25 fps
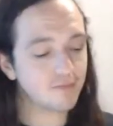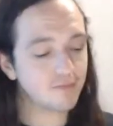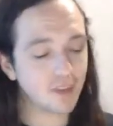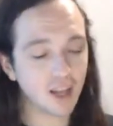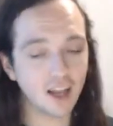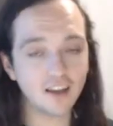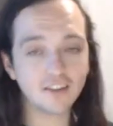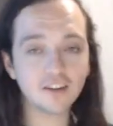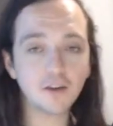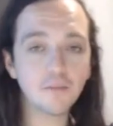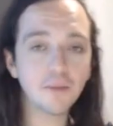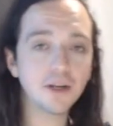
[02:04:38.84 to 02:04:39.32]

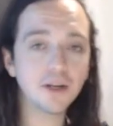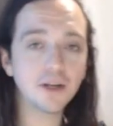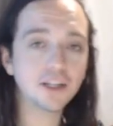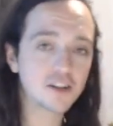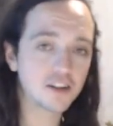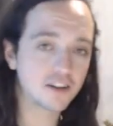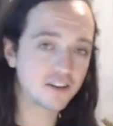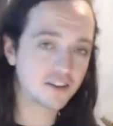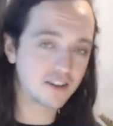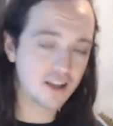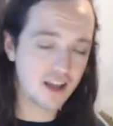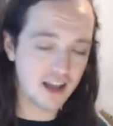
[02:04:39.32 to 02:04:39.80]
As I
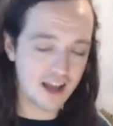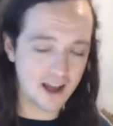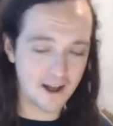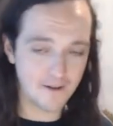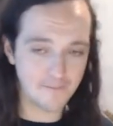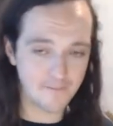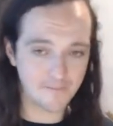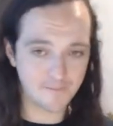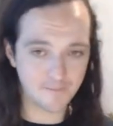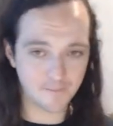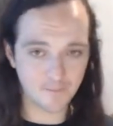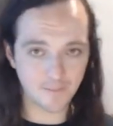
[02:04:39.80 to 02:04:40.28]
mentioned,
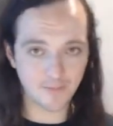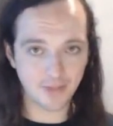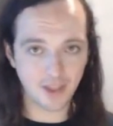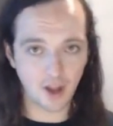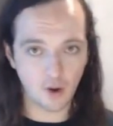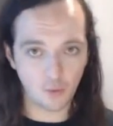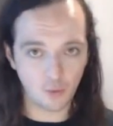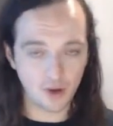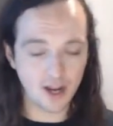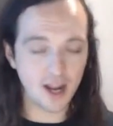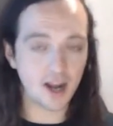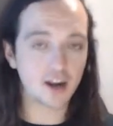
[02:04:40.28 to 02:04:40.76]

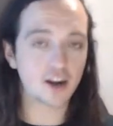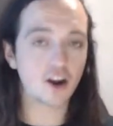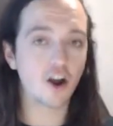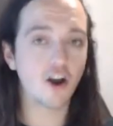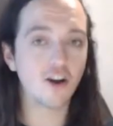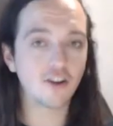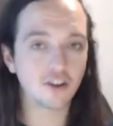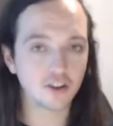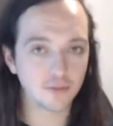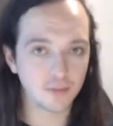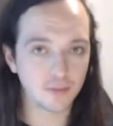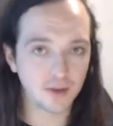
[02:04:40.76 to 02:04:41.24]
we are
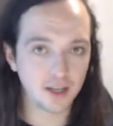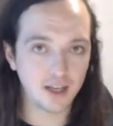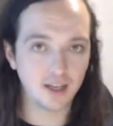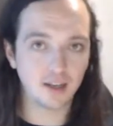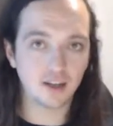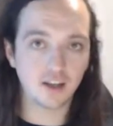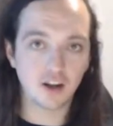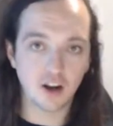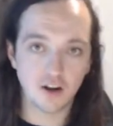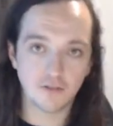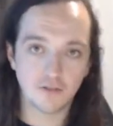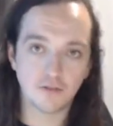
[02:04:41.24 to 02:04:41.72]
going to be,
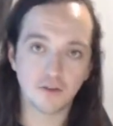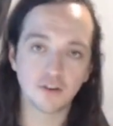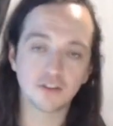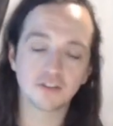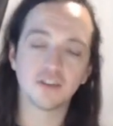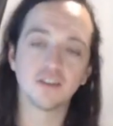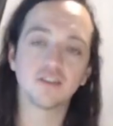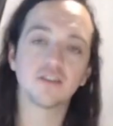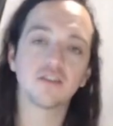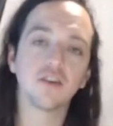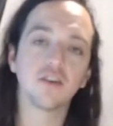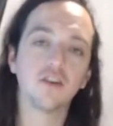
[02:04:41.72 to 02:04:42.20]
you know, for
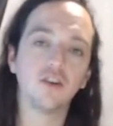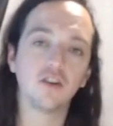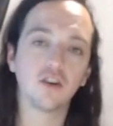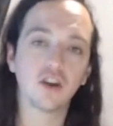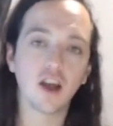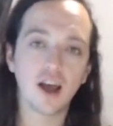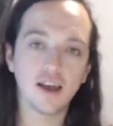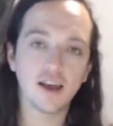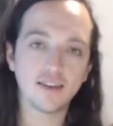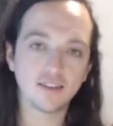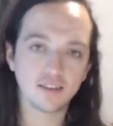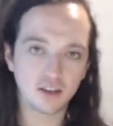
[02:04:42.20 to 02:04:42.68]
instance, you
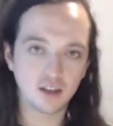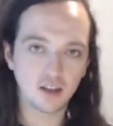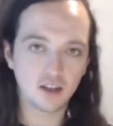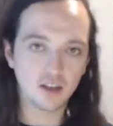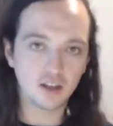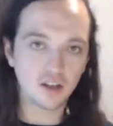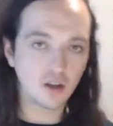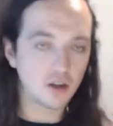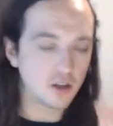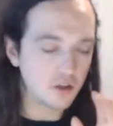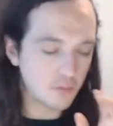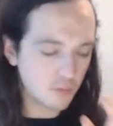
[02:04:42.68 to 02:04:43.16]
guys,
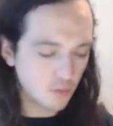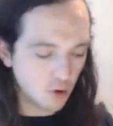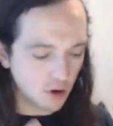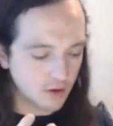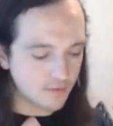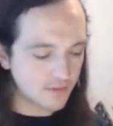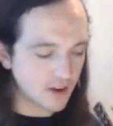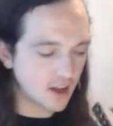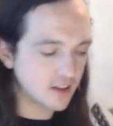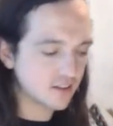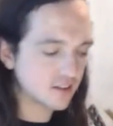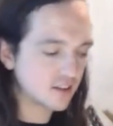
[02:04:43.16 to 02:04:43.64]
more
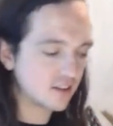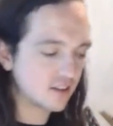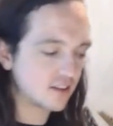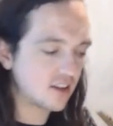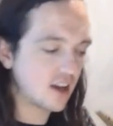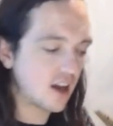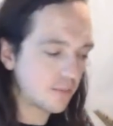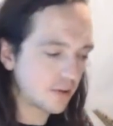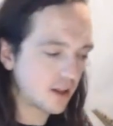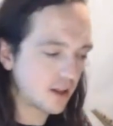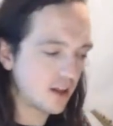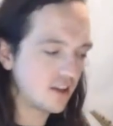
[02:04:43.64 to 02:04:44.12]
advanced
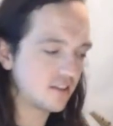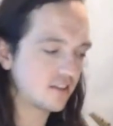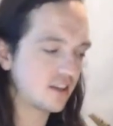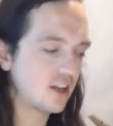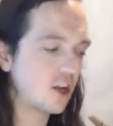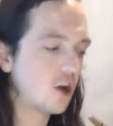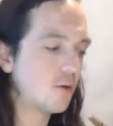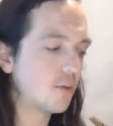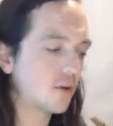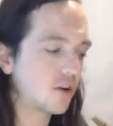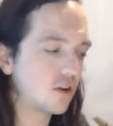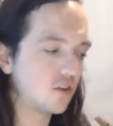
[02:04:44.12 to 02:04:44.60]
guitar players are
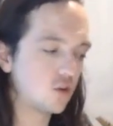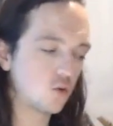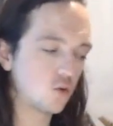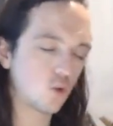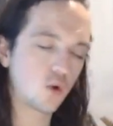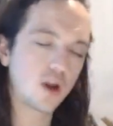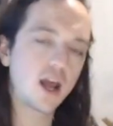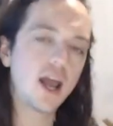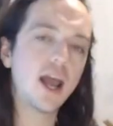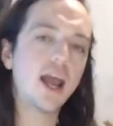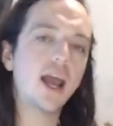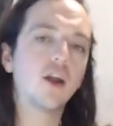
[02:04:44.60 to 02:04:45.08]
here because you
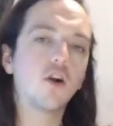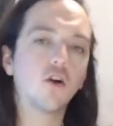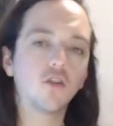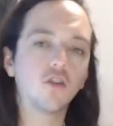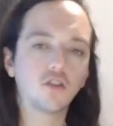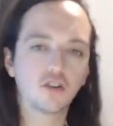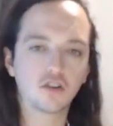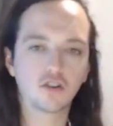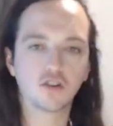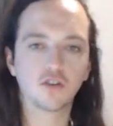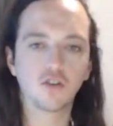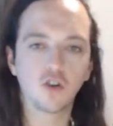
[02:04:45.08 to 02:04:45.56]
want to add on
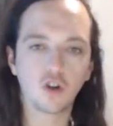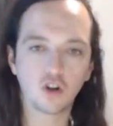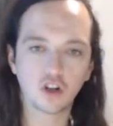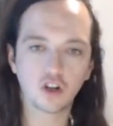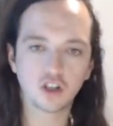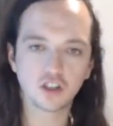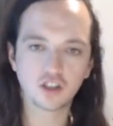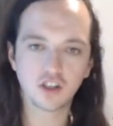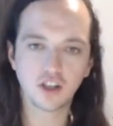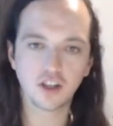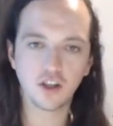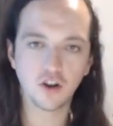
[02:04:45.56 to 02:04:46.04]
to the
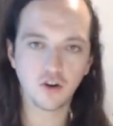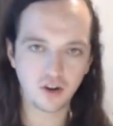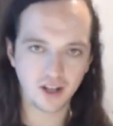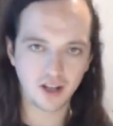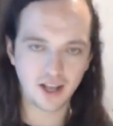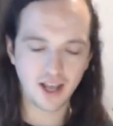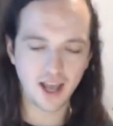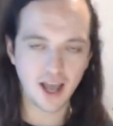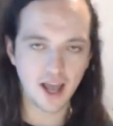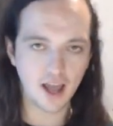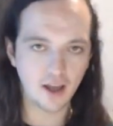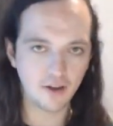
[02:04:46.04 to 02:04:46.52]
knowledge that you
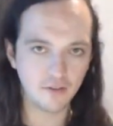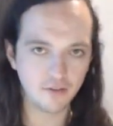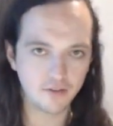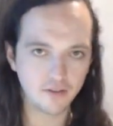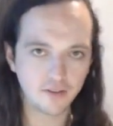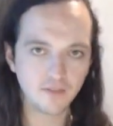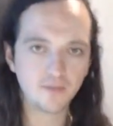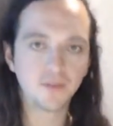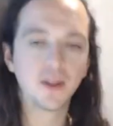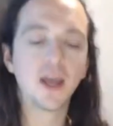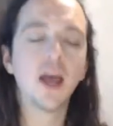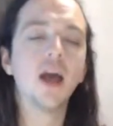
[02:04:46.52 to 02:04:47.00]
already have.
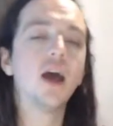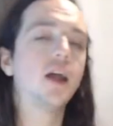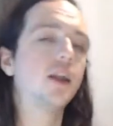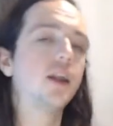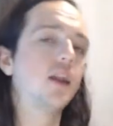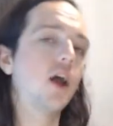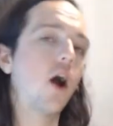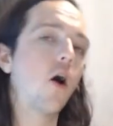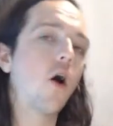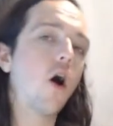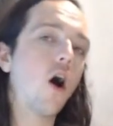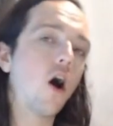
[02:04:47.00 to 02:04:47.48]

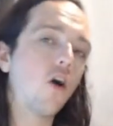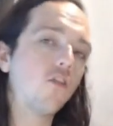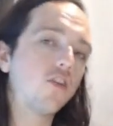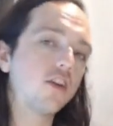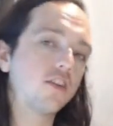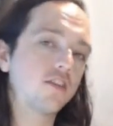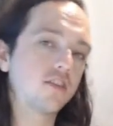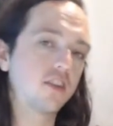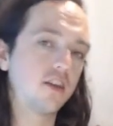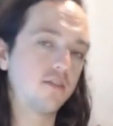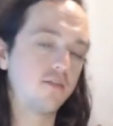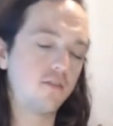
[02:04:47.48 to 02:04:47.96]
Now,
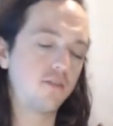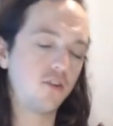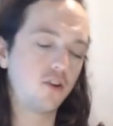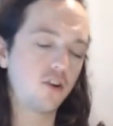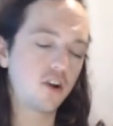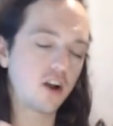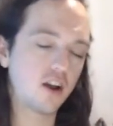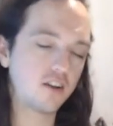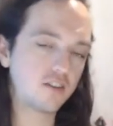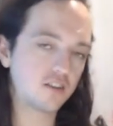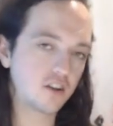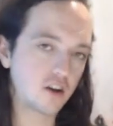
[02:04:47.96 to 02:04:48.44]
obviously, for you
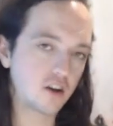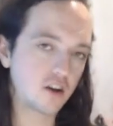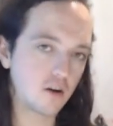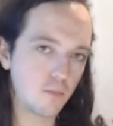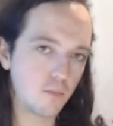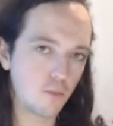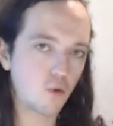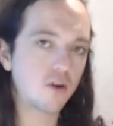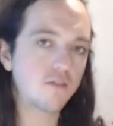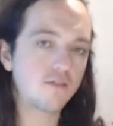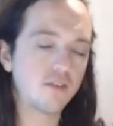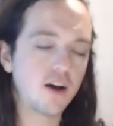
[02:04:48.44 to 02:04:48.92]
guys that are
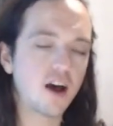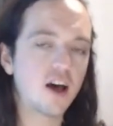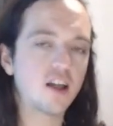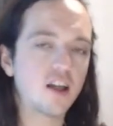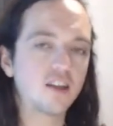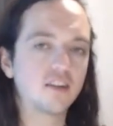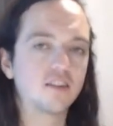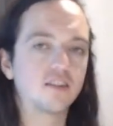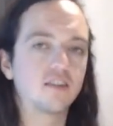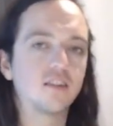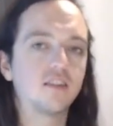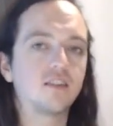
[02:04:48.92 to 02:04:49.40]
more
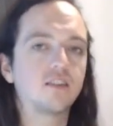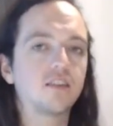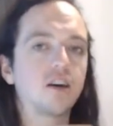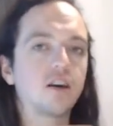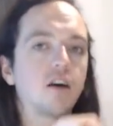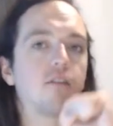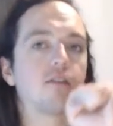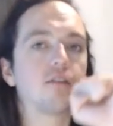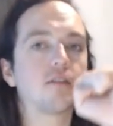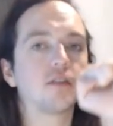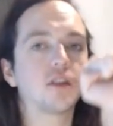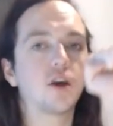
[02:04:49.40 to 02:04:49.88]
advanced, the
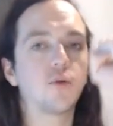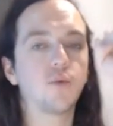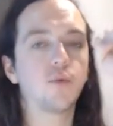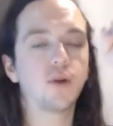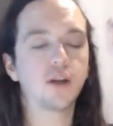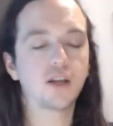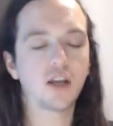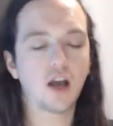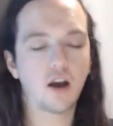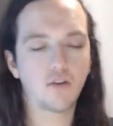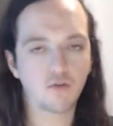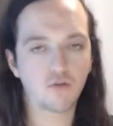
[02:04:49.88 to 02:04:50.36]
stuff that we're
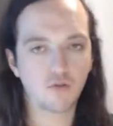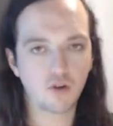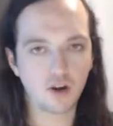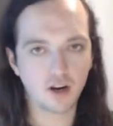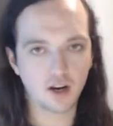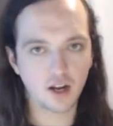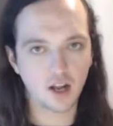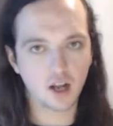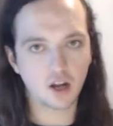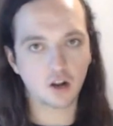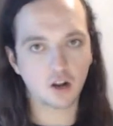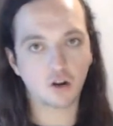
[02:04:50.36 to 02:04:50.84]

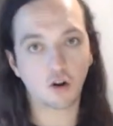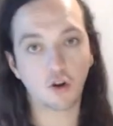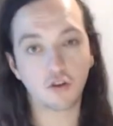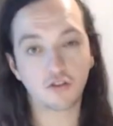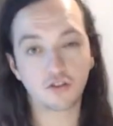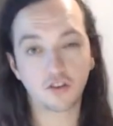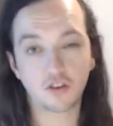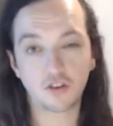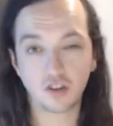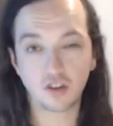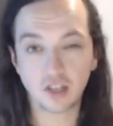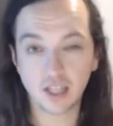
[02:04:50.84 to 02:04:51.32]
covering
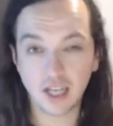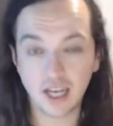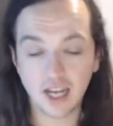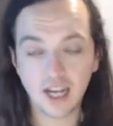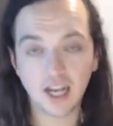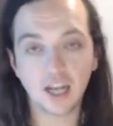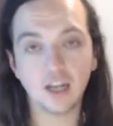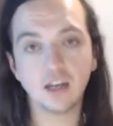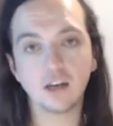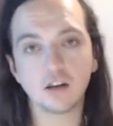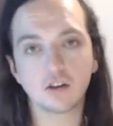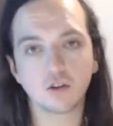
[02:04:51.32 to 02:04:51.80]
closer to the
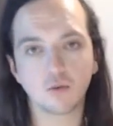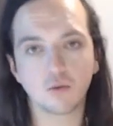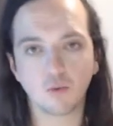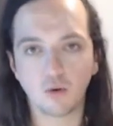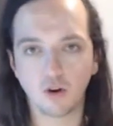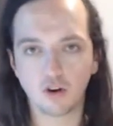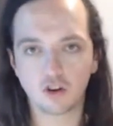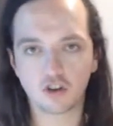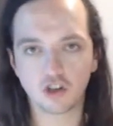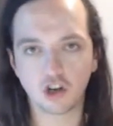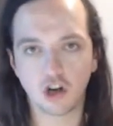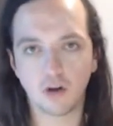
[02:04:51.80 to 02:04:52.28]
end of the
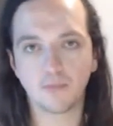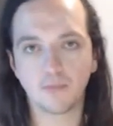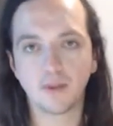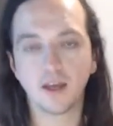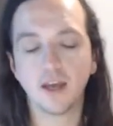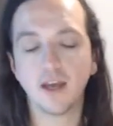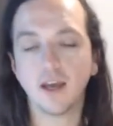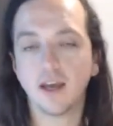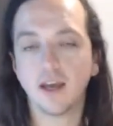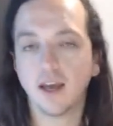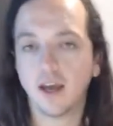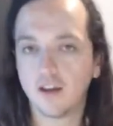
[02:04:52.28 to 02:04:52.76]
workshop
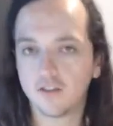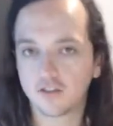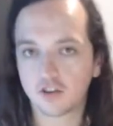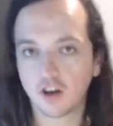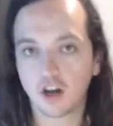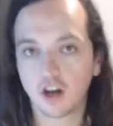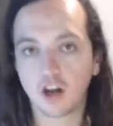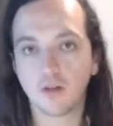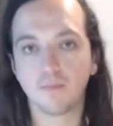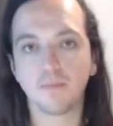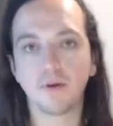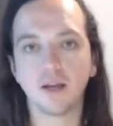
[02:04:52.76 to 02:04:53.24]
is
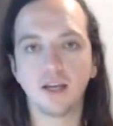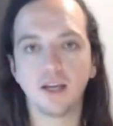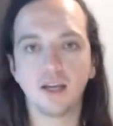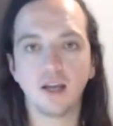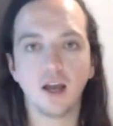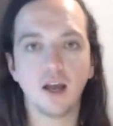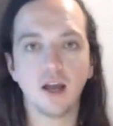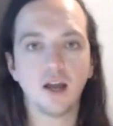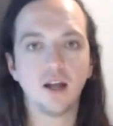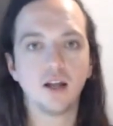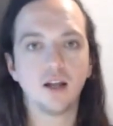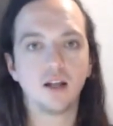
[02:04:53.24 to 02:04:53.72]
going to
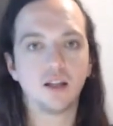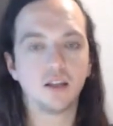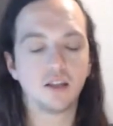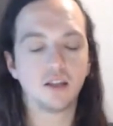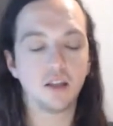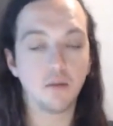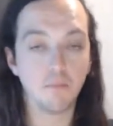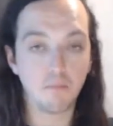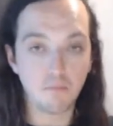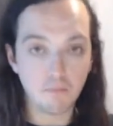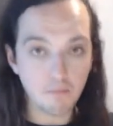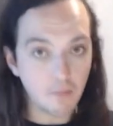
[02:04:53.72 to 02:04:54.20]
be
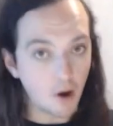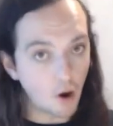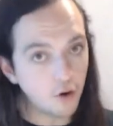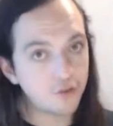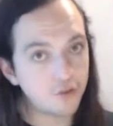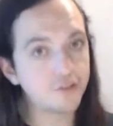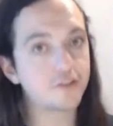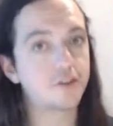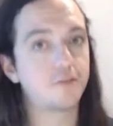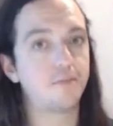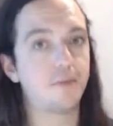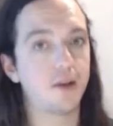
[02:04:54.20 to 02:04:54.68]
the
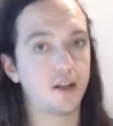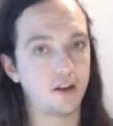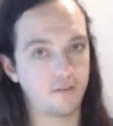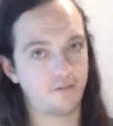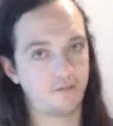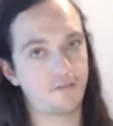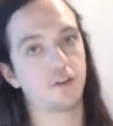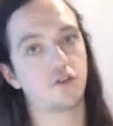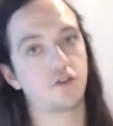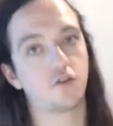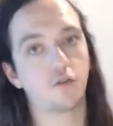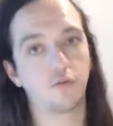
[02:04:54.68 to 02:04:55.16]
most
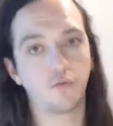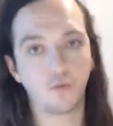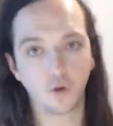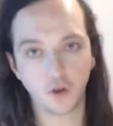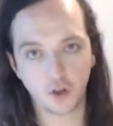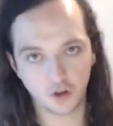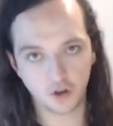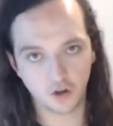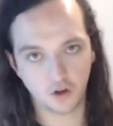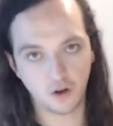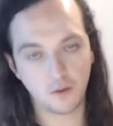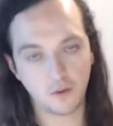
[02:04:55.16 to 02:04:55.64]
beneficial for
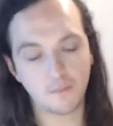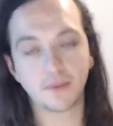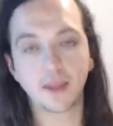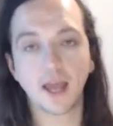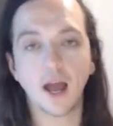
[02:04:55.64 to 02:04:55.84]
you.